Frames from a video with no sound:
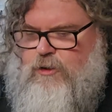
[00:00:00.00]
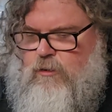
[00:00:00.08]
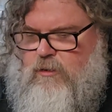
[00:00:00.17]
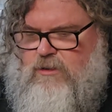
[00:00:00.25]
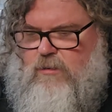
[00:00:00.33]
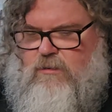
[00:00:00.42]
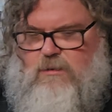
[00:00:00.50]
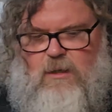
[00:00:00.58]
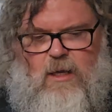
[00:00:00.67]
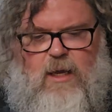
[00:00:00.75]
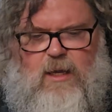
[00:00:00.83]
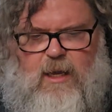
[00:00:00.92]
sure it's on
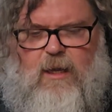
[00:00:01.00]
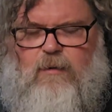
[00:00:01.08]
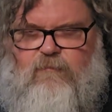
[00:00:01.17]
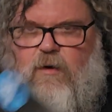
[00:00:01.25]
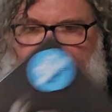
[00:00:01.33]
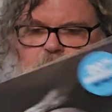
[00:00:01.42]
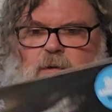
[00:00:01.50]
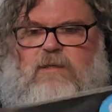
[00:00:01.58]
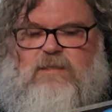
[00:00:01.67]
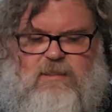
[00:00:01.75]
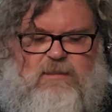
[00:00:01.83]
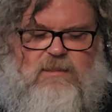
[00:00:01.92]
coloured vinyl.
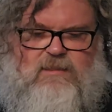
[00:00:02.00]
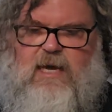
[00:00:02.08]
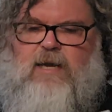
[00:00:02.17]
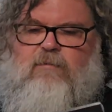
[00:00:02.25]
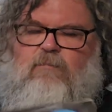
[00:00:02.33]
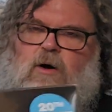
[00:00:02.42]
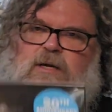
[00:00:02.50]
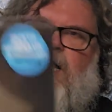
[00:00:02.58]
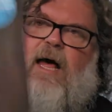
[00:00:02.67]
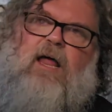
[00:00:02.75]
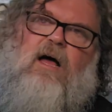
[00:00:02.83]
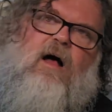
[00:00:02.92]
It doesn't say what
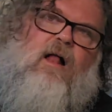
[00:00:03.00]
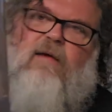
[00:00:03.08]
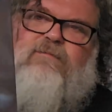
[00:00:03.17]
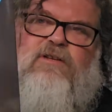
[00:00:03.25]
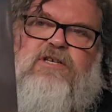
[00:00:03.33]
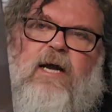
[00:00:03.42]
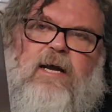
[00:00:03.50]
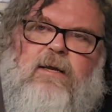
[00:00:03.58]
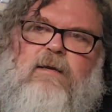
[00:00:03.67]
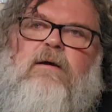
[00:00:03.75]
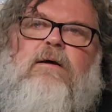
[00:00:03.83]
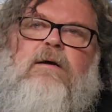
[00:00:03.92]
colour. I'll have to check
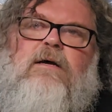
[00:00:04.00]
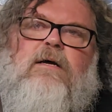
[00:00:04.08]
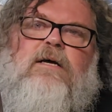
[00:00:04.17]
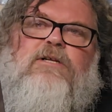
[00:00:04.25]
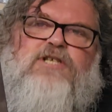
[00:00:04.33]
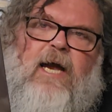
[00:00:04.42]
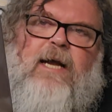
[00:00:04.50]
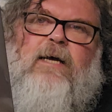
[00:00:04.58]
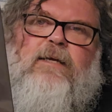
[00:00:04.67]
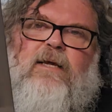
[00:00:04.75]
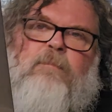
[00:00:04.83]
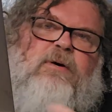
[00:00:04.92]
it. Check
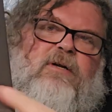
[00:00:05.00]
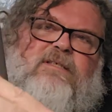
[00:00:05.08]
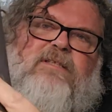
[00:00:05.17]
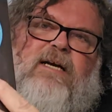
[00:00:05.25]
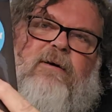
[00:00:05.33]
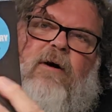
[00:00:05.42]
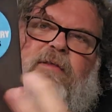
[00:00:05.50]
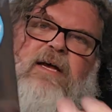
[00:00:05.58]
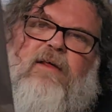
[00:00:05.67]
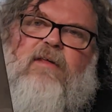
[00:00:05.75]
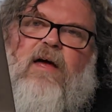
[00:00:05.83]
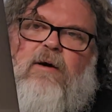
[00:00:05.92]
it and put a sticker on
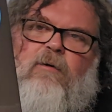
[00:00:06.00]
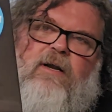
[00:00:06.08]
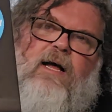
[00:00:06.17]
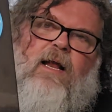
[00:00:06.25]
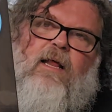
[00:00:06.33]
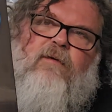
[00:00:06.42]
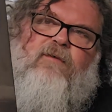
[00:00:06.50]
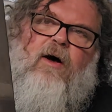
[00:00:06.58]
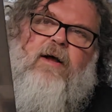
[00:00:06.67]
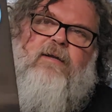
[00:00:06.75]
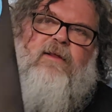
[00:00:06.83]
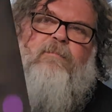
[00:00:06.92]
there saying what colour the
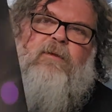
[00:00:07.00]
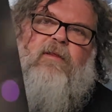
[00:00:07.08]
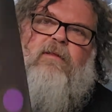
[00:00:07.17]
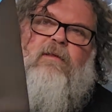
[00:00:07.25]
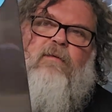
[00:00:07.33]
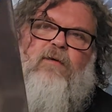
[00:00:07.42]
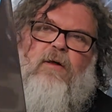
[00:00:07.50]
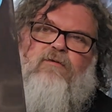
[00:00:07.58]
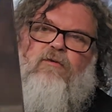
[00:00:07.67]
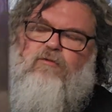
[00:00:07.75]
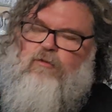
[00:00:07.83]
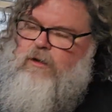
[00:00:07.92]
vinyl is. But this is
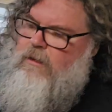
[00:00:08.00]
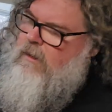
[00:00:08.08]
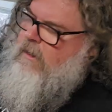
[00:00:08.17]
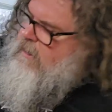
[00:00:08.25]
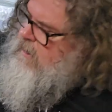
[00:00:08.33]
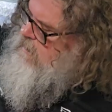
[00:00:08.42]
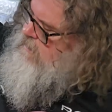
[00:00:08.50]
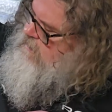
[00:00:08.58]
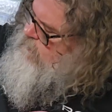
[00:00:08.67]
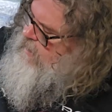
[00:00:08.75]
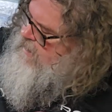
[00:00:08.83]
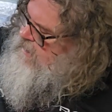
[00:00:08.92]
Vulture Street, the
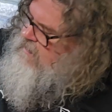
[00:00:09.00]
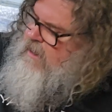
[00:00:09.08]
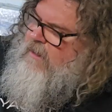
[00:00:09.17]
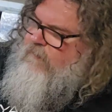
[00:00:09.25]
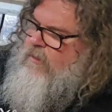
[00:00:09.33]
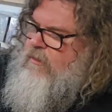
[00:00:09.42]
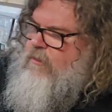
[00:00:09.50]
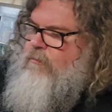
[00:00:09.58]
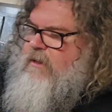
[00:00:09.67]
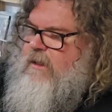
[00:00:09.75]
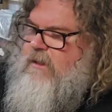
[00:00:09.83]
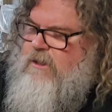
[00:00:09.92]
20th anniversary